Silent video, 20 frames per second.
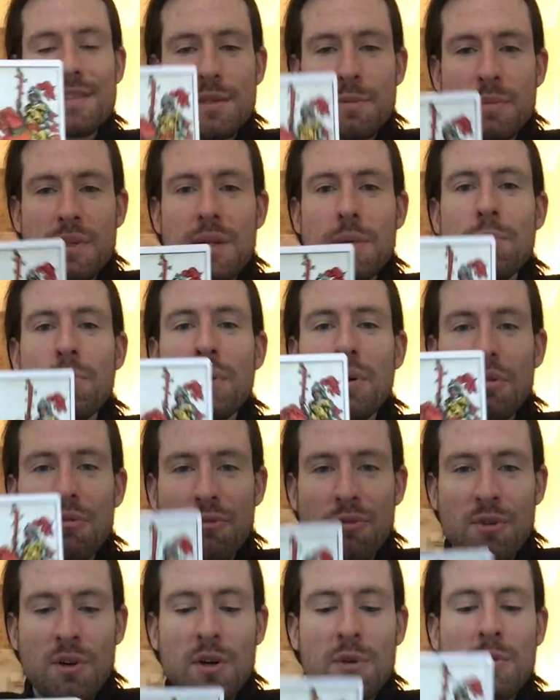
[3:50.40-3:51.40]
be put
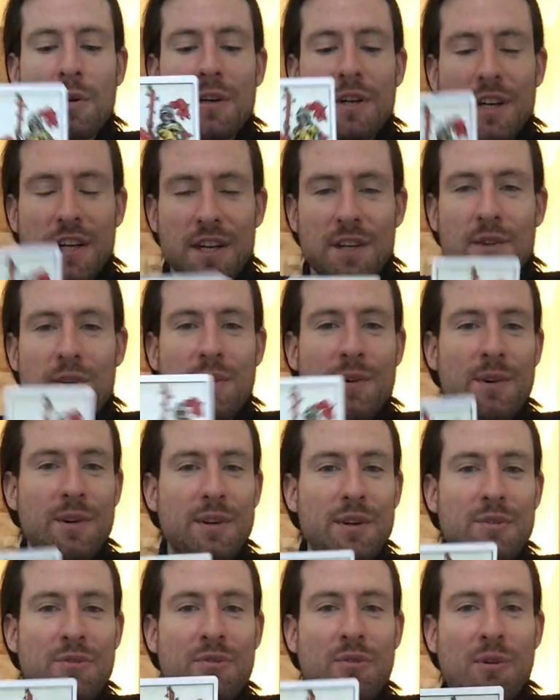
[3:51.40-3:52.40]
forward in
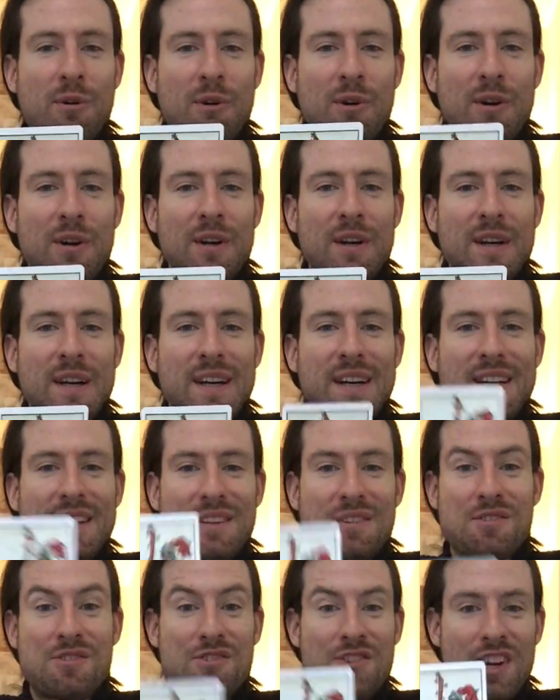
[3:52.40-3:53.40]
order for
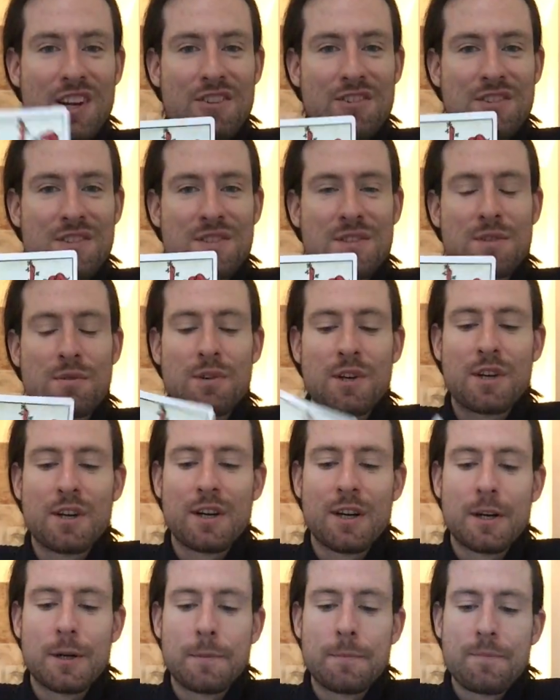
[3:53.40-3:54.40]
those changes to
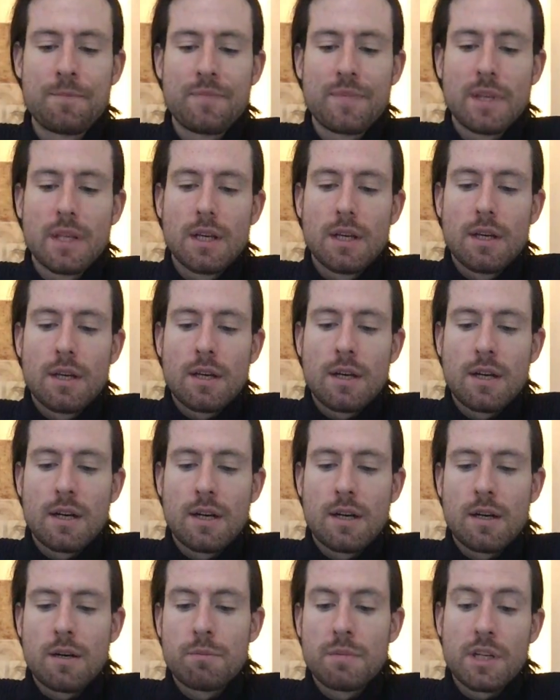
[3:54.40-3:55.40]
occur.
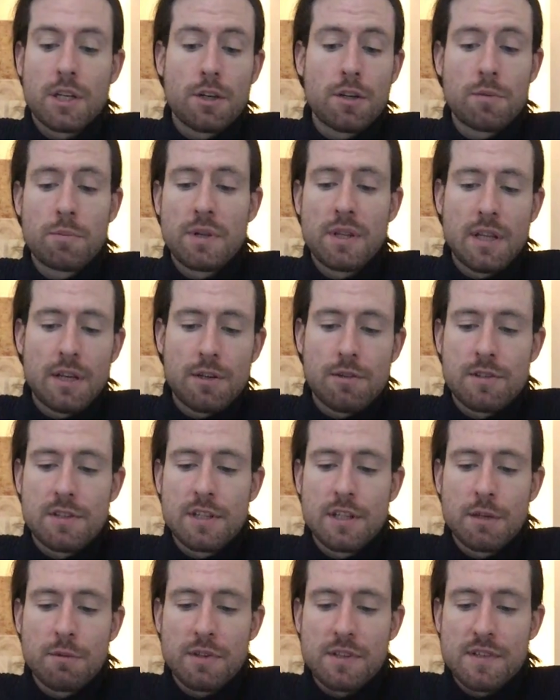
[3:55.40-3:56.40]
It could be that you're
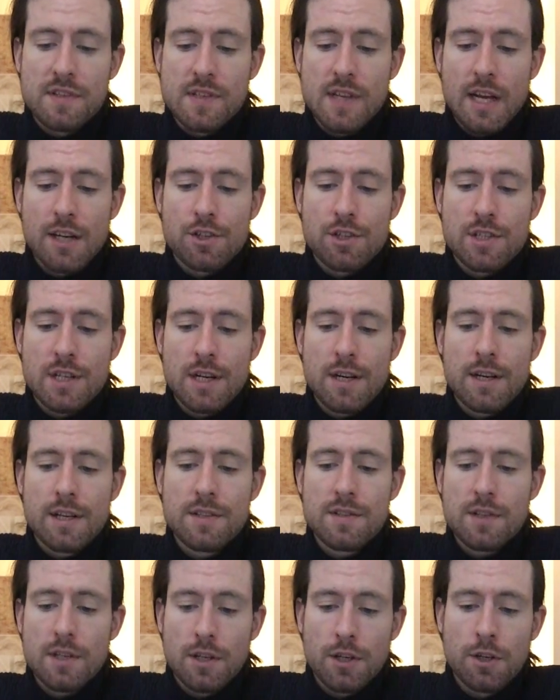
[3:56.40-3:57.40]
dealing with a
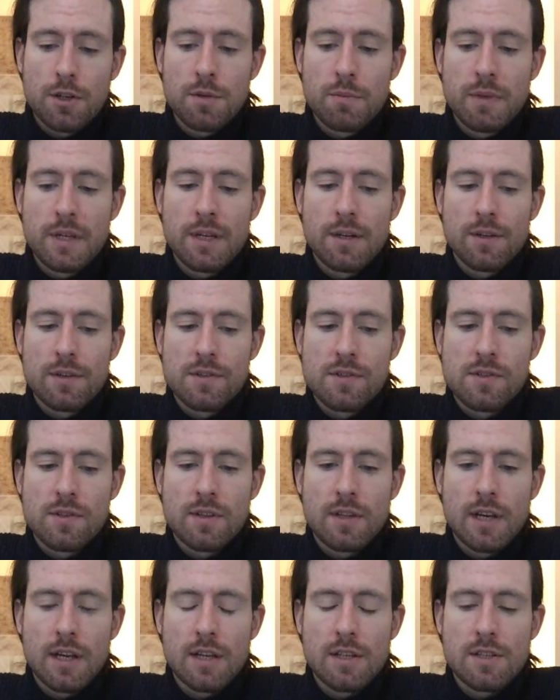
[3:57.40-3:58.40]
Sagittarius. It could be also
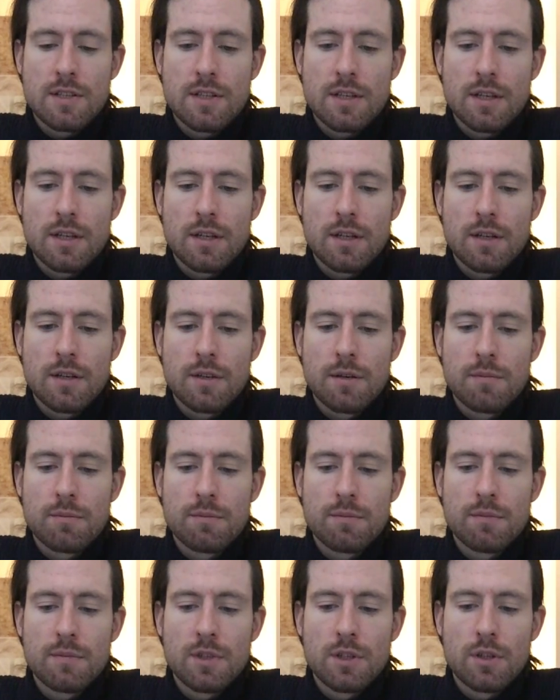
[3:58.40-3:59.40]
that
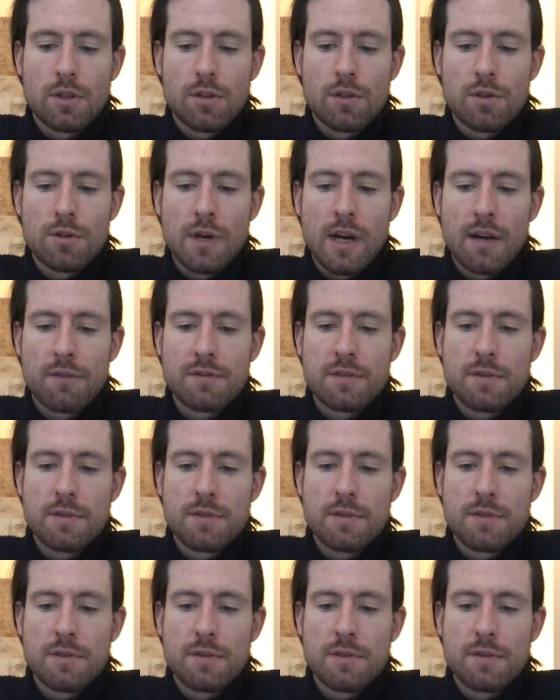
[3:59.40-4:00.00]
you have